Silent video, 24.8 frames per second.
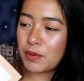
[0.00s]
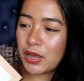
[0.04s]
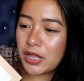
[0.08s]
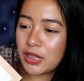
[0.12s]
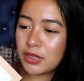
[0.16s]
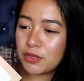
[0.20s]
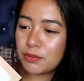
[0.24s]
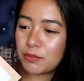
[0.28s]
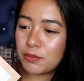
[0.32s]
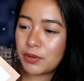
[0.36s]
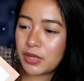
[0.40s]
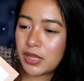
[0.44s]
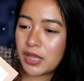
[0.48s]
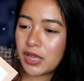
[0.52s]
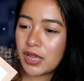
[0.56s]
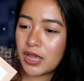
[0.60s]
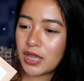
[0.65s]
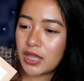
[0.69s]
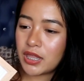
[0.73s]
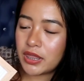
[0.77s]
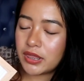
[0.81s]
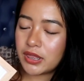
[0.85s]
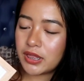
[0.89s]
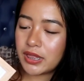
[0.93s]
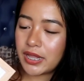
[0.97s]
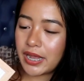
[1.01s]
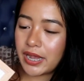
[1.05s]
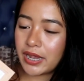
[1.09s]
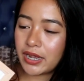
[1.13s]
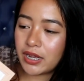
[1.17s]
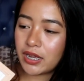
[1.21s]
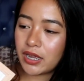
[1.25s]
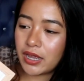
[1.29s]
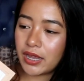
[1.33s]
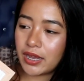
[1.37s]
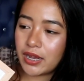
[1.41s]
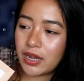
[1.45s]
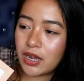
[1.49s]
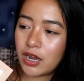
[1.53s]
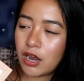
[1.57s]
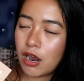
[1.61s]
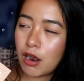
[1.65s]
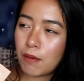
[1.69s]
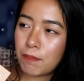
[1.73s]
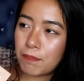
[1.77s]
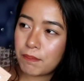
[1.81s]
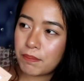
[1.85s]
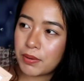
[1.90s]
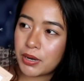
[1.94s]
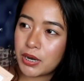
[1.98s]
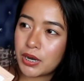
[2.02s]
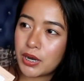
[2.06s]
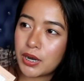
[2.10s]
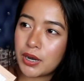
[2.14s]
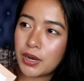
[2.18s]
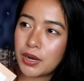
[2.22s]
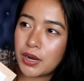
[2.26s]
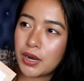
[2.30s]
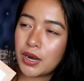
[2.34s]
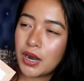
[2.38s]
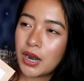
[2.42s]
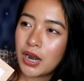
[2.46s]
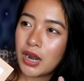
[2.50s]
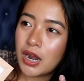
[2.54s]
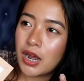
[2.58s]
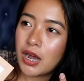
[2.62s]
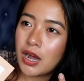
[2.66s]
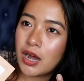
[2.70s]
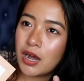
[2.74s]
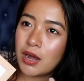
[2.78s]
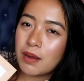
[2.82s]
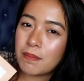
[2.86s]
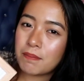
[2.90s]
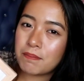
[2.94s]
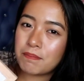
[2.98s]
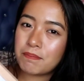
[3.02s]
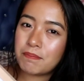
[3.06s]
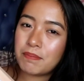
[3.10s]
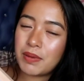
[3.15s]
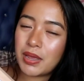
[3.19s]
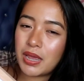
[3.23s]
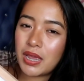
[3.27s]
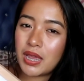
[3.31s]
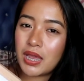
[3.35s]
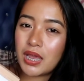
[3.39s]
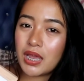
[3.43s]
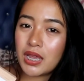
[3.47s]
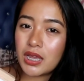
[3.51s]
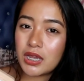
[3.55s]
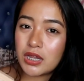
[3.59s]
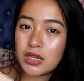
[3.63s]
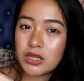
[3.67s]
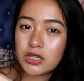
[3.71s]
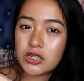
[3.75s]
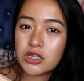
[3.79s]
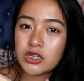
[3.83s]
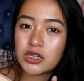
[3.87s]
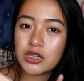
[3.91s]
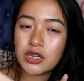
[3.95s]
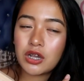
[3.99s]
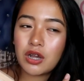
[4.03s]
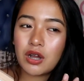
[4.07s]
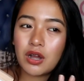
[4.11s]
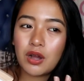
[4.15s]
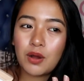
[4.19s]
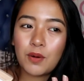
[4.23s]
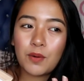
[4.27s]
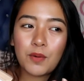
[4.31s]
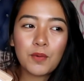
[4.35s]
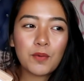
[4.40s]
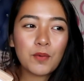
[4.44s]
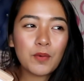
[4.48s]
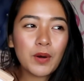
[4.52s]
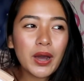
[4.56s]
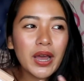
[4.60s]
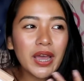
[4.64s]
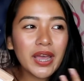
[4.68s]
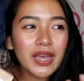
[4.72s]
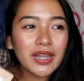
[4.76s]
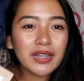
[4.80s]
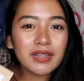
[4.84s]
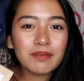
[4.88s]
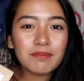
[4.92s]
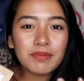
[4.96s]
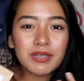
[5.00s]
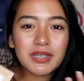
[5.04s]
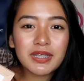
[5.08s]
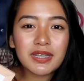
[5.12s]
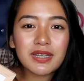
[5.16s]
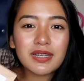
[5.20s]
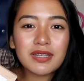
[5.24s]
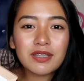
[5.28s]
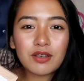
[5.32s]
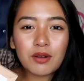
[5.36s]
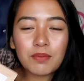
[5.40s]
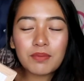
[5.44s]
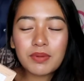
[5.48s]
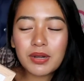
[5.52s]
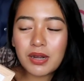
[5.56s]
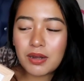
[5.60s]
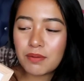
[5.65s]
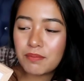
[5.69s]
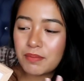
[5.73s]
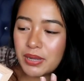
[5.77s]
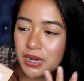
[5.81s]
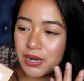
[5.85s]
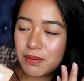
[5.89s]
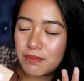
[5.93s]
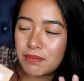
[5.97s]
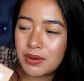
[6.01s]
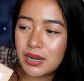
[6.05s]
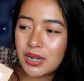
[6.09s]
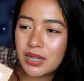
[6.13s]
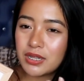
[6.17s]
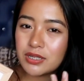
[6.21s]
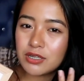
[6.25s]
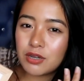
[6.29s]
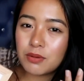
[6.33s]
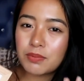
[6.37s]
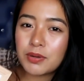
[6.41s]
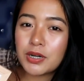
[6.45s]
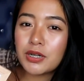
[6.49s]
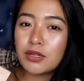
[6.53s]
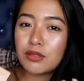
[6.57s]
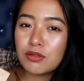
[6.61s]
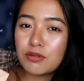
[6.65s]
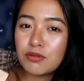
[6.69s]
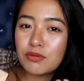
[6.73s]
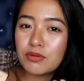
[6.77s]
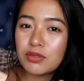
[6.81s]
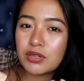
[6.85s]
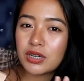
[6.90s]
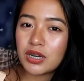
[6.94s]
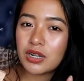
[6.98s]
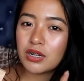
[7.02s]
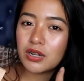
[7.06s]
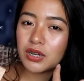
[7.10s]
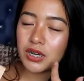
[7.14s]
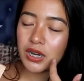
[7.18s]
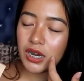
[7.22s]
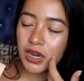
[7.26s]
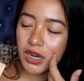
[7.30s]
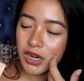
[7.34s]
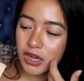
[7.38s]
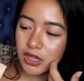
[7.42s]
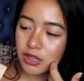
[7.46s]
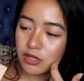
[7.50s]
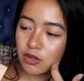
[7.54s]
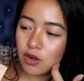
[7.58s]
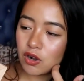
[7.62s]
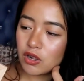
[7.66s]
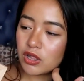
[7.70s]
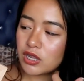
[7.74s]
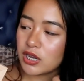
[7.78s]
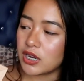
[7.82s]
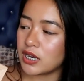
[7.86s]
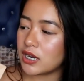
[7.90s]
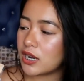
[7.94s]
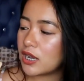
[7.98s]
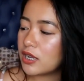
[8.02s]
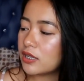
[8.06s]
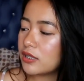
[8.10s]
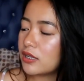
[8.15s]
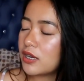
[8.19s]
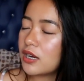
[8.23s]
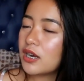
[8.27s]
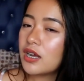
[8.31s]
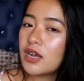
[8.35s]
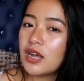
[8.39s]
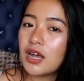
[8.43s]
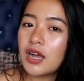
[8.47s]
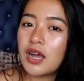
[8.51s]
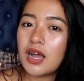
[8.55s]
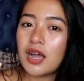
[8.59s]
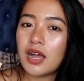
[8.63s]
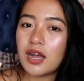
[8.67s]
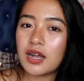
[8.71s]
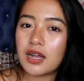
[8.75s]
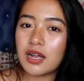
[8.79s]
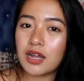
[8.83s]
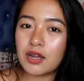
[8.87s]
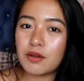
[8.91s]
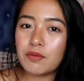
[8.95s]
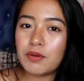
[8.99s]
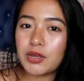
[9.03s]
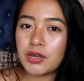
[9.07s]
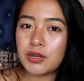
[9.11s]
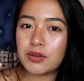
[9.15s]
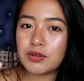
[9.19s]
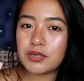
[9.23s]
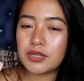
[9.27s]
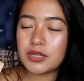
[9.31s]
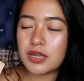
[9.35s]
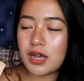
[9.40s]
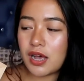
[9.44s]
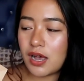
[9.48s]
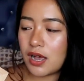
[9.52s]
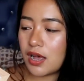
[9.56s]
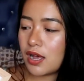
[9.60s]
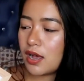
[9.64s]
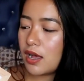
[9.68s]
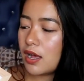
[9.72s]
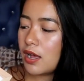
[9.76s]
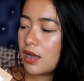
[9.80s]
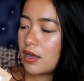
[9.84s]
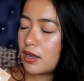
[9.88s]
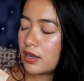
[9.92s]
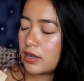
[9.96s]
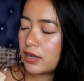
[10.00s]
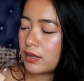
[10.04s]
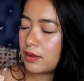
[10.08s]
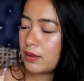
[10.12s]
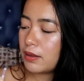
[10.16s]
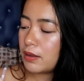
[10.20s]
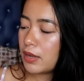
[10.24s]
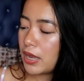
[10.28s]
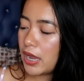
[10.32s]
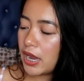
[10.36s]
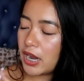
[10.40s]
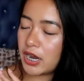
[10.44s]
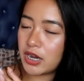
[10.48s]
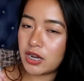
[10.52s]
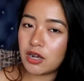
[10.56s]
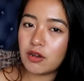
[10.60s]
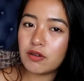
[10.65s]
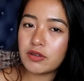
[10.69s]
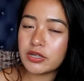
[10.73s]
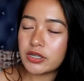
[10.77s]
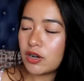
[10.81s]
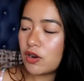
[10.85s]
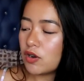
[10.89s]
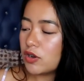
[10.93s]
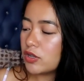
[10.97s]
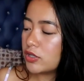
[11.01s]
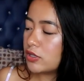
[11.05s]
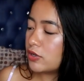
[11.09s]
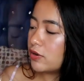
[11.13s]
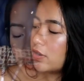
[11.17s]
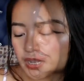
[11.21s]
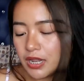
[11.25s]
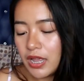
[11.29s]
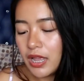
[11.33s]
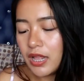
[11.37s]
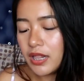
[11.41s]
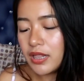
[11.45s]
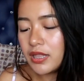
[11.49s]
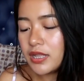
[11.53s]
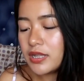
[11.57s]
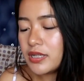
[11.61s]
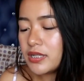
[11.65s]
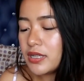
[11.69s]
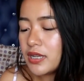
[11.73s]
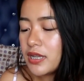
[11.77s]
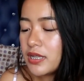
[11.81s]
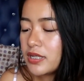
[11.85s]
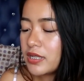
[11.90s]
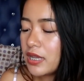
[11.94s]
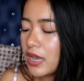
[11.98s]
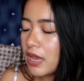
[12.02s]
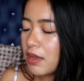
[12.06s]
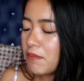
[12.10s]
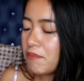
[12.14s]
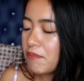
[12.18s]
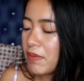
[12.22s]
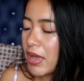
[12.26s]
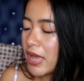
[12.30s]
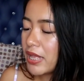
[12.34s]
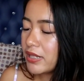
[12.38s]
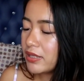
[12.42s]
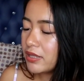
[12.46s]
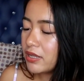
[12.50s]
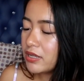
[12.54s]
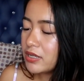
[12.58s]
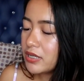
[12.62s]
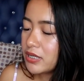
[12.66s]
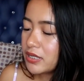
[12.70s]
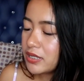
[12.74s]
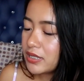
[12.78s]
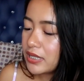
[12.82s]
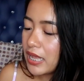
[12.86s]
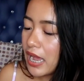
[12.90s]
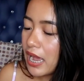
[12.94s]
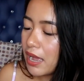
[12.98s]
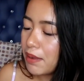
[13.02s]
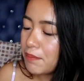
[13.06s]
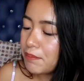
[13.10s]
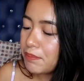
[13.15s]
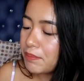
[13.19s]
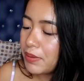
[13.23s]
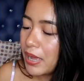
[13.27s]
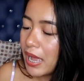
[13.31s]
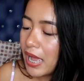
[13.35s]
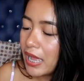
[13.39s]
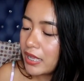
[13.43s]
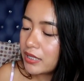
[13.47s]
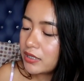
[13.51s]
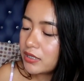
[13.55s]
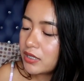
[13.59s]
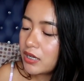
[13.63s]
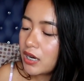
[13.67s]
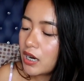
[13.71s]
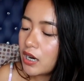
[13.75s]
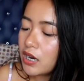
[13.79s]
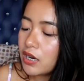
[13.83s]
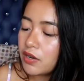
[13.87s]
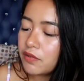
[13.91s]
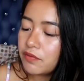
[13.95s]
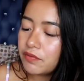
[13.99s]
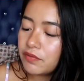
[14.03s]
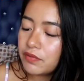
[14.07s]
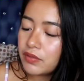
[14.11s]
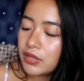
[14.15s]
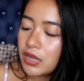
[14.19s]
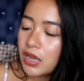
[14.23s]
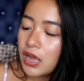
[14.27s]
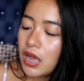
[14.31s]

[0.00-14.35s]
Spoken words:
went with like a copper, beige, white. Basta sobrang minimal, sobrang neutral or earth color lang ng gagawin ko sa area ko sa condo na din. This is a panda stamp, hand-carved